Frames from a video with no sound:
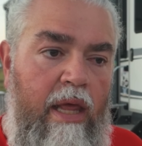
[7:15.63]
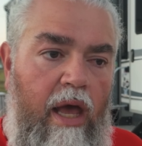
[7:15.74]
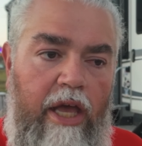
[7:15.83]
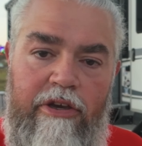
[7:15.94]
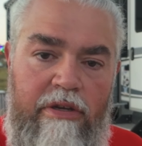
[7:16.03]

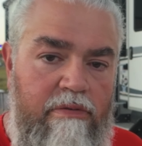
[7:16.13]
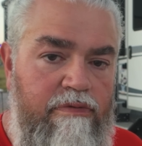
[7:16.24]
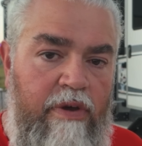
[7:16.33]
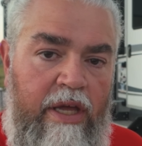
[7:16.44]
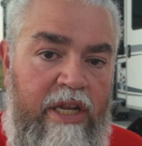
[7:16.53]
I couldn't
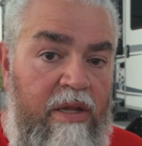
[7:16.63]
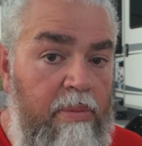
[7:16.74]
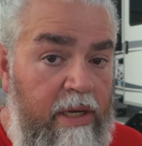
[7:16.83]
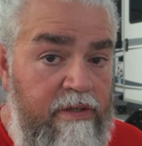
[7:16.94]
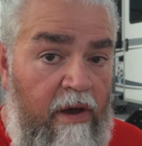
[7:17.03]
find
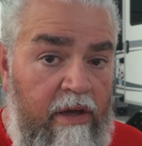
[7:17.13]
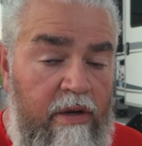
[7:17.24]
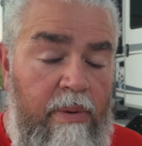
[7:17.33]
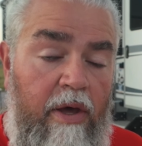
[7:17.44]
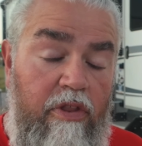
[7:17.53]
anybody talking
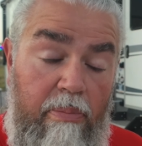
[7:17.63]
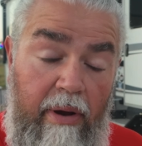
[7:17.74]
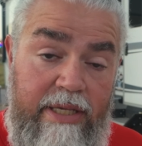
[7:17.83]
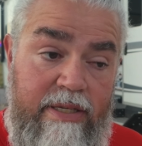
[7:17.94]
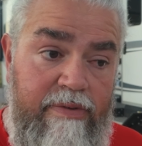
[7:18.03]
about the
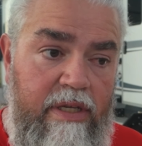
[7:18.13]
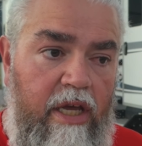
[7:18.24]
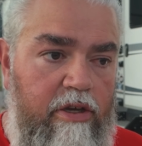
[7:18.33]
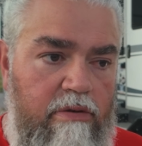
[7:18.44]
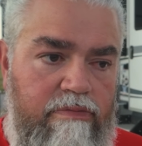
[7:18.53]
price of it.
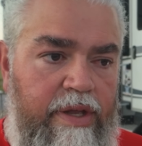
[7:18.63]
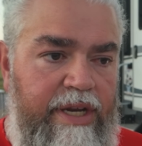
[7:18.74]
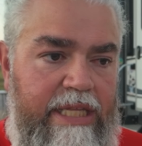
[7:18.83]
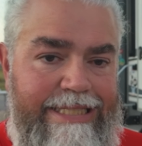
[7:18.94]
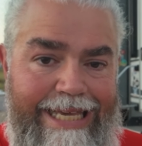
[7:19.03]
I couldn't find
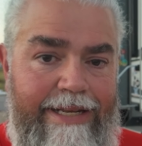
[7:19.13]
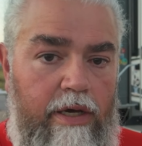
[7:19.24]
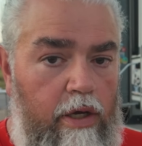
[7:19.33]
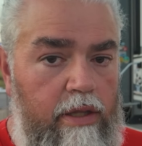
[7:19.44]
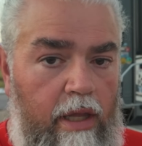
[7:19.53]
any data
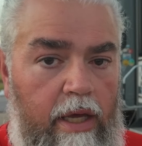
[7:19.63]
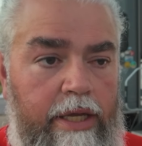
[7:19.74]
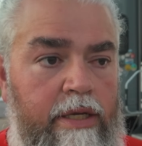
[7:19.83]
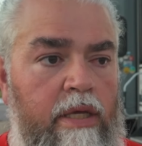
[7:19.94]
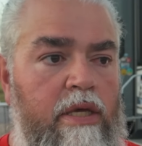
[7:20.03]

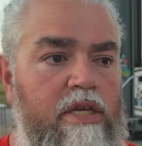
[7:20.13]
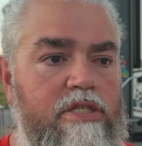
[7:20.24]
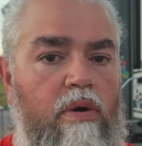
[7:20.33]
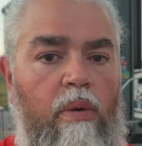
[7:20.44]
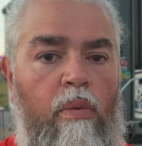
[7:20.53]
online.
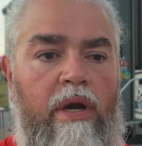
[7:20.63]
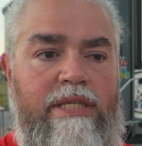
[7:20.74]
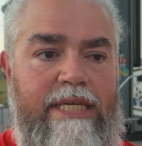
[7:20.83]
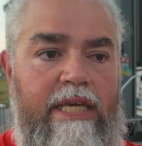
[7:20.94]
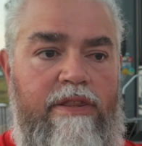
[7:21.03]
So I
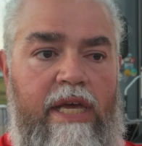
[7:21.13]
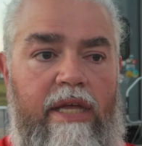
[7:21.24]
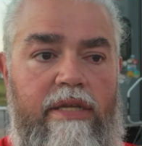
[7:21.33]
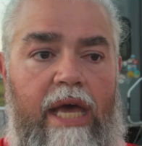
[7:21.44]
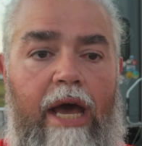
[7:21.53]
wanted to get
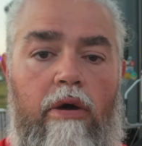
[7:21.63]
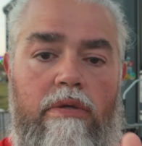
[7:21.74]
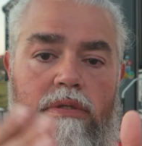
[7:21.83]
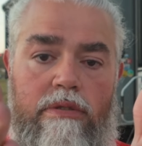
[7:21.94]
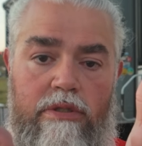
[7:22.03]
that
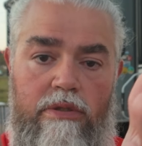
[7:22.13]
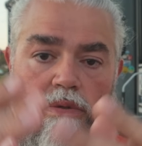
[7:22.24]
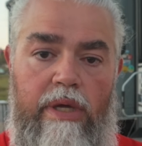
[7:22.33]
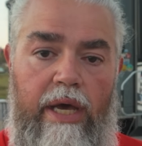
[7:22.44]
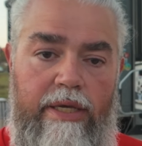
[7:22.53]
out to
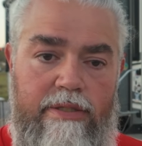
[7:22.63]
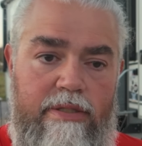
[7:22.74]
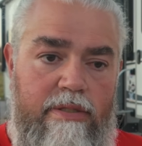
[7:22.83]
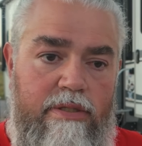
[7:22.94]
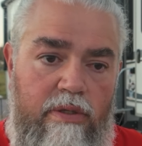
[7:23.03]
you
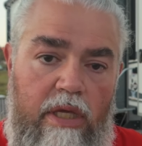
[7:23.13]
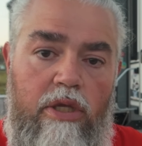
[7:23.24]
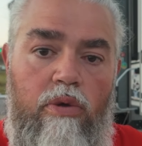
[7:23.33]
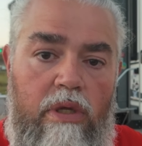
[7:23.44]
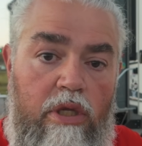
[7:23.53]
guys so that
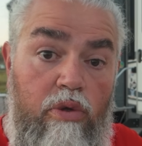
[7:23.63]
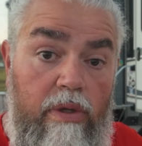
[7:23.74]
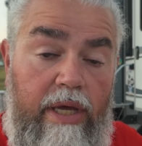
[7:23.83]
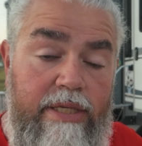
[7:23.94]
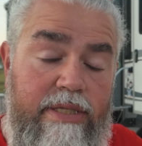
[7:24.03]
you can
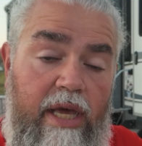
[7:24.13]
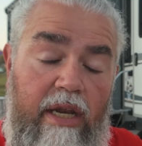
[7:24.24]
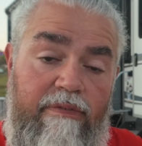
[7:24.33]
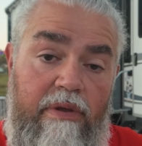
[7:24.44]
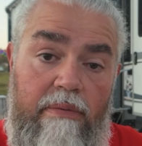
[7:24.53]
utilize
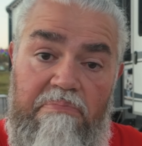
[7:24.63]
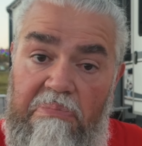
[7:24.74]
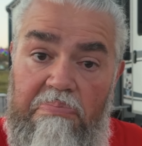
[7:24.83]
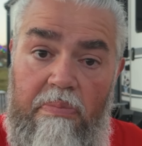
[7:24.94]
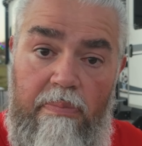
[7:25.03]
that if it
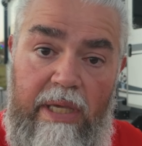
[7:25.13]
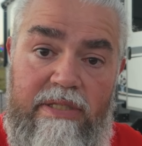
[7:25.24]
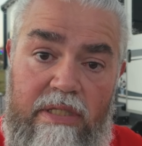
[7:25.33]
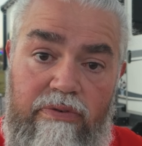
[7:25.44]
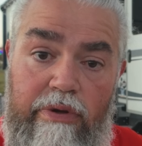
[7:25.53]
makes
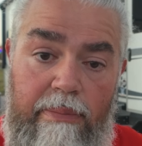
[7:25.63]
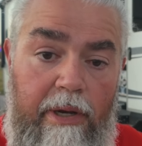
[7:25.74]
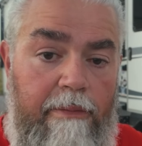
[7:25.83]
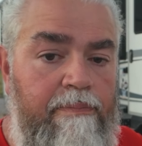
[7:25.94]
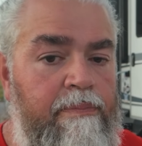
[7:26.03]
sense for
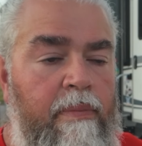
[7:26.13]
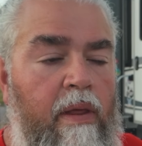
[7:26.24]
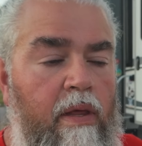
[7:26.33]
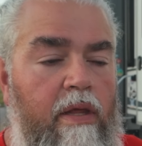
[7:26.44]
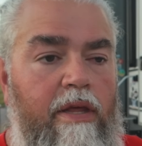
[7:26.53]
anybody.
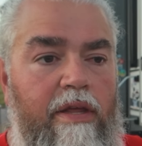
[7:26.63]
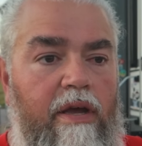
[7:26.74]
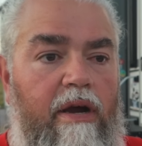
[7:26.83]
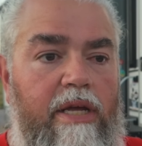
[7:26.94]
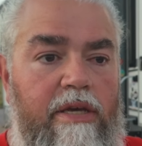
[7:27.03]

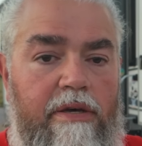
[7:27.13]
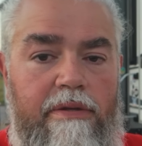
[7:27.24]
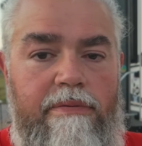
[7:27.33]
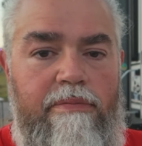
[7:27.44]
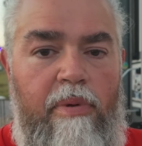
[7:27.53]
All right,
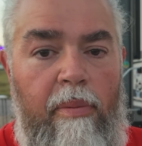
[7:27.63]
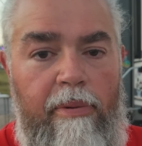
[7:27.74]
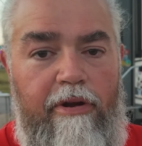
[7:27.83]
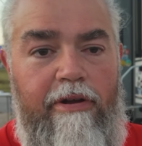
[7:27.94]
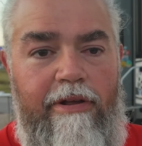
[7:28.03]
y'all,
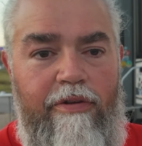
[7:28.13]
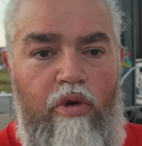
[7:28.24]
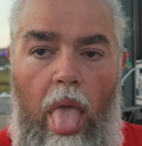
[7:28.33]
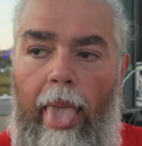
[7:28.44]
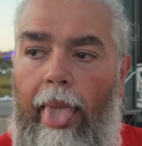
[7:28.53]
remember, all